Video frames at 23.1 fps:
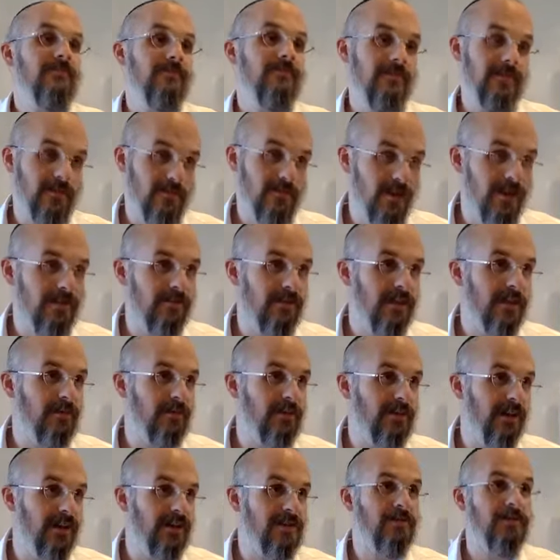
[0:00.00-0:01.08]
That's right. Not a big
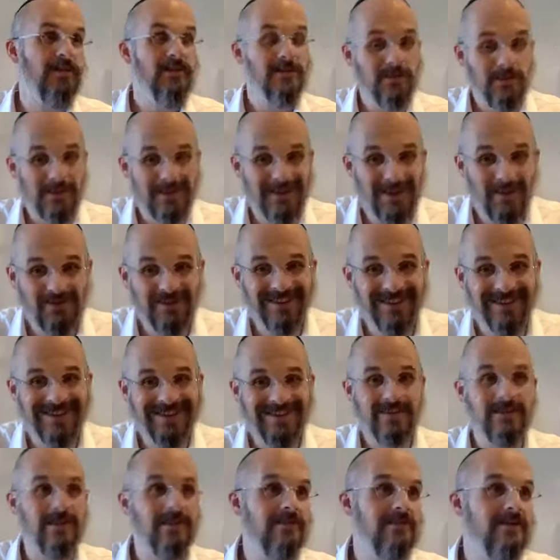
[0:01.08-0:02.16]
dad, but this is what the nefesh kiss
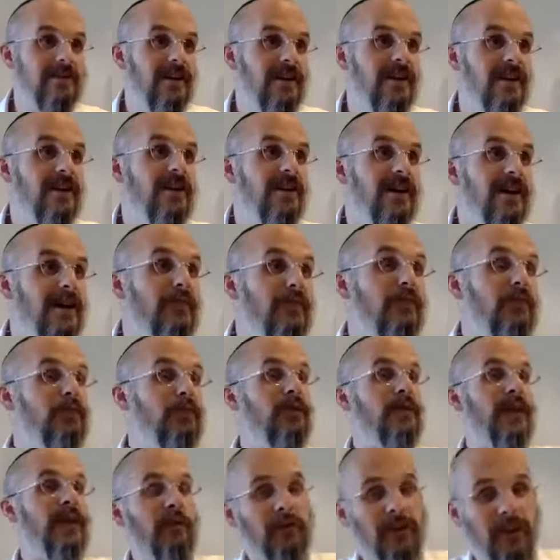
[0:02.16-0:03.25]
does. If you
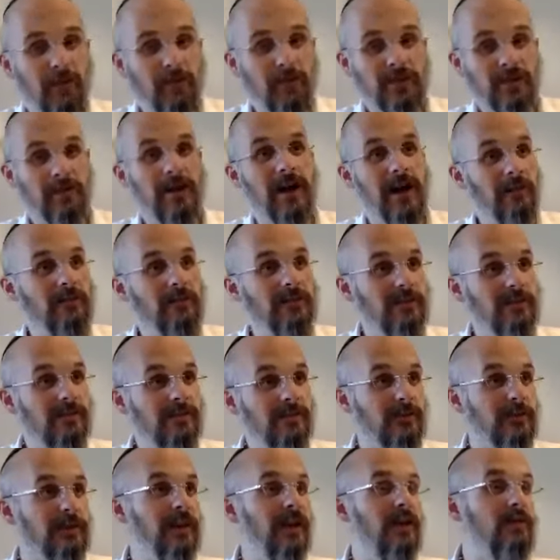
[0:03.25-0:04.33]
didn't have a nefesh bahamis, if you
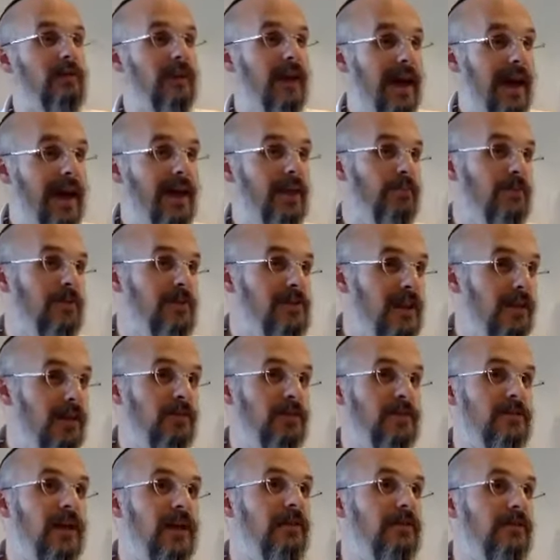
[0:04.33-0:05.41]
didn't have an animal selfish
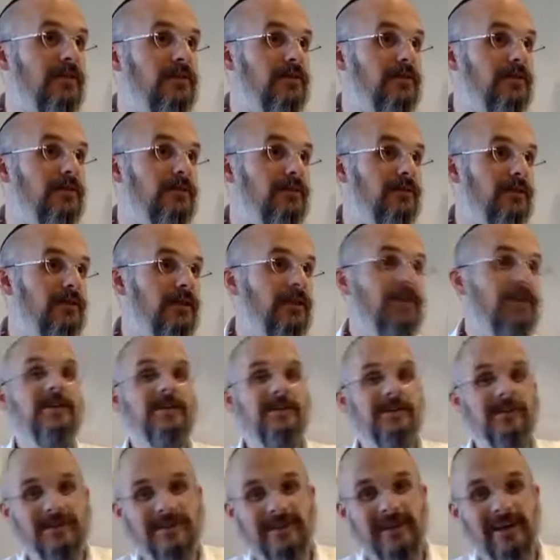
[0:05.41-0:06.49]
side to you,
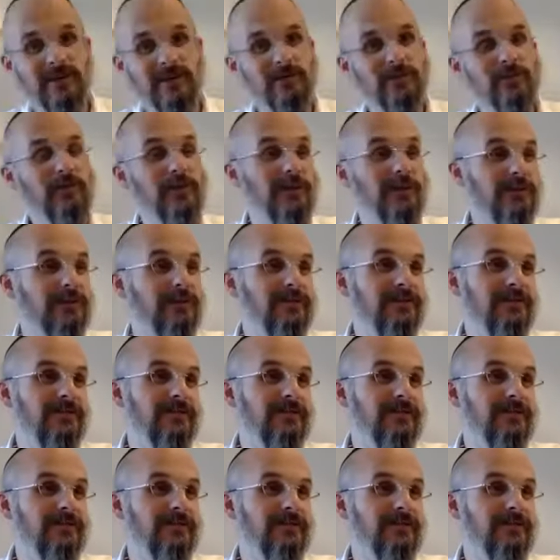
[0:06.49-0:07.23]
this is how you would feel.